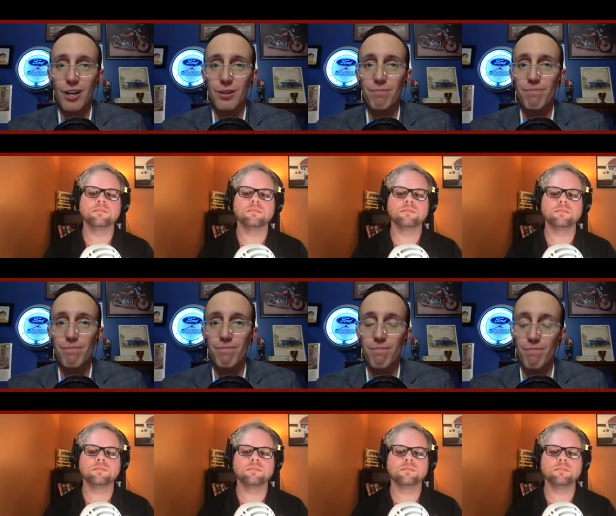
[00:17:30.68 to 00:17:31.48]
Speaker 1: a
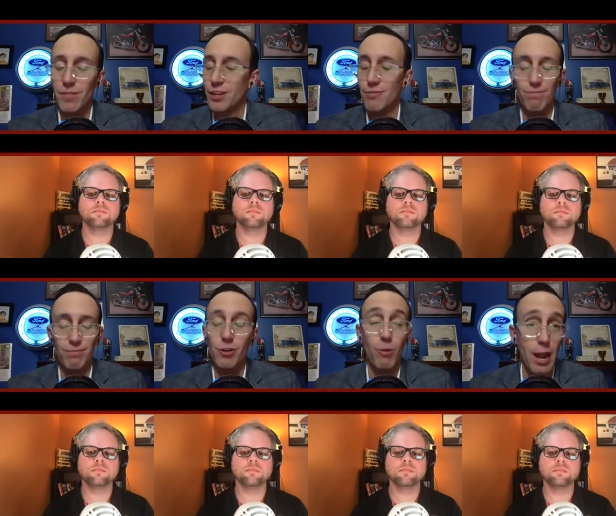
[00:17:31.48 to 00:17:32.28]

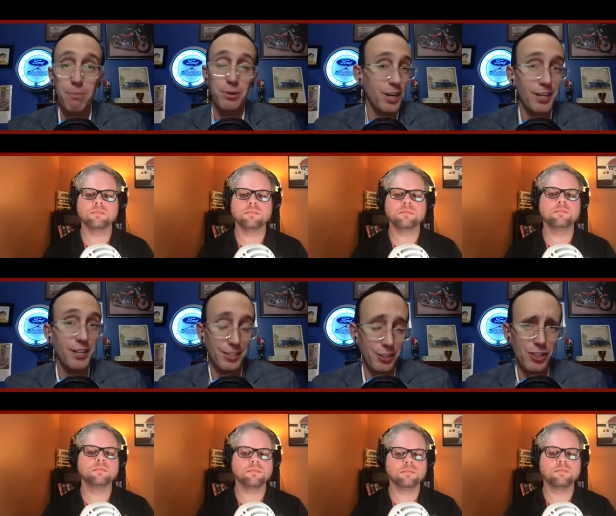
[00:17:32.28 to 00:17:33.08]
crap ton,
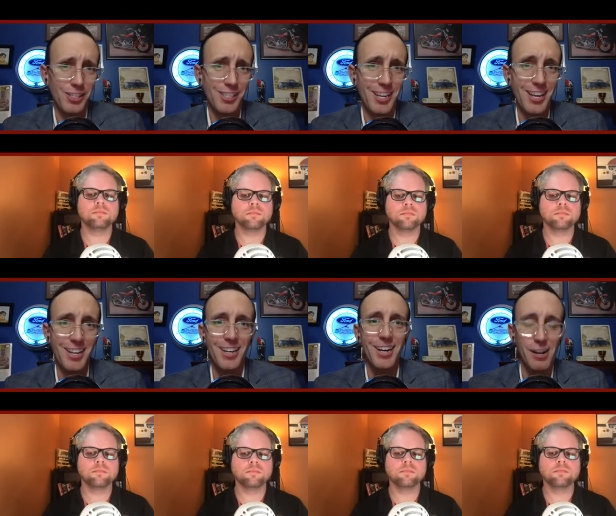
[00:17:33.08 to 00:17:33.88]
let's just
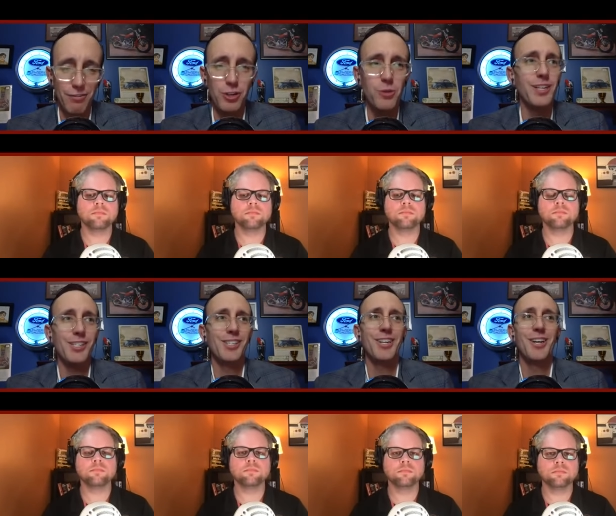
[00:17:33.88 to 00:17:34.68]
say, of twist